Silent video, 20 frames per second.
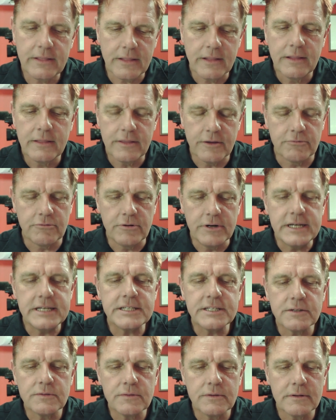the
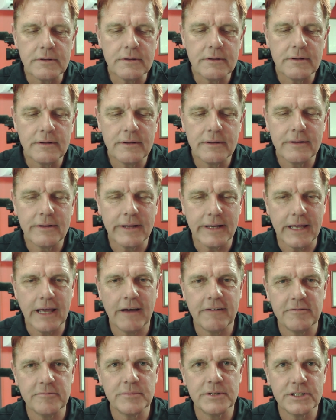reason the
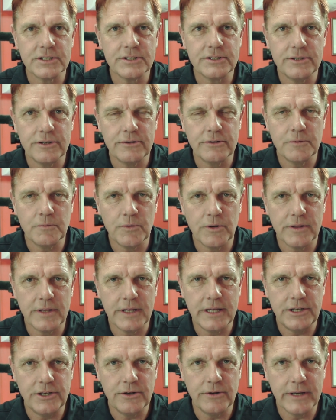government's doing what they're
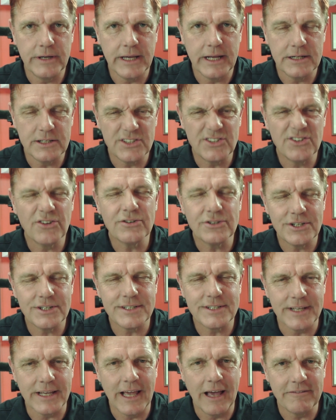doing, and it's not just
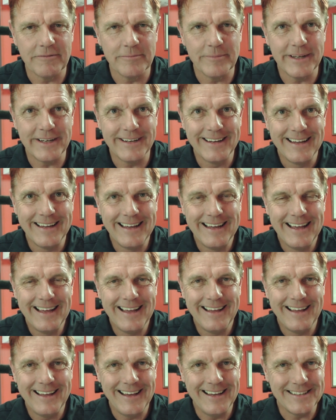the government,
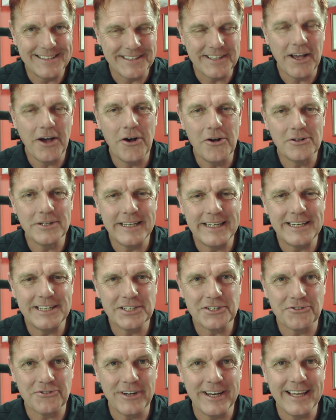it's the whole
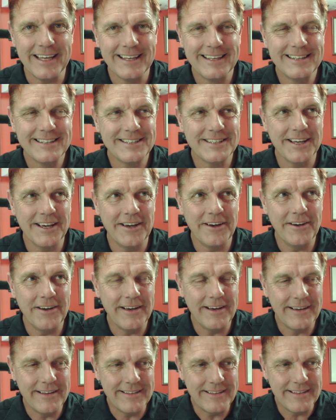industry. So
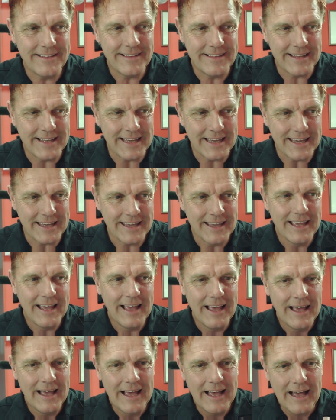the
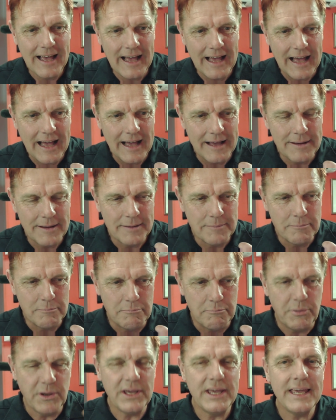
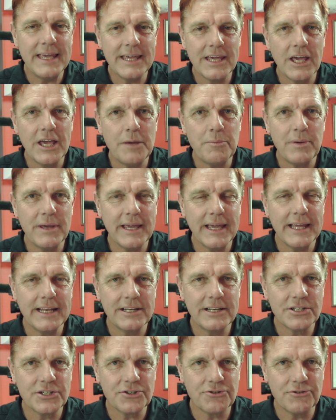beekeeping
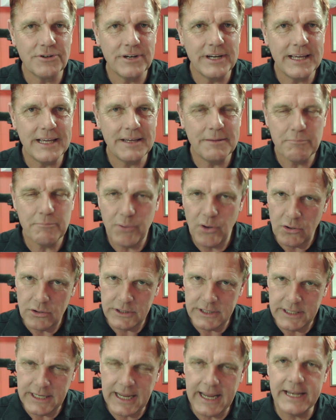industry,
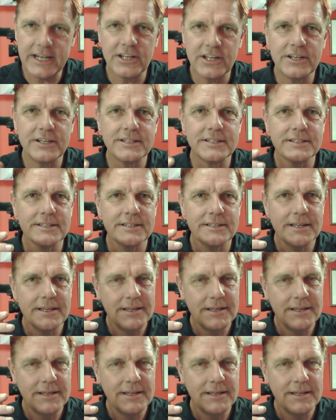pollinators,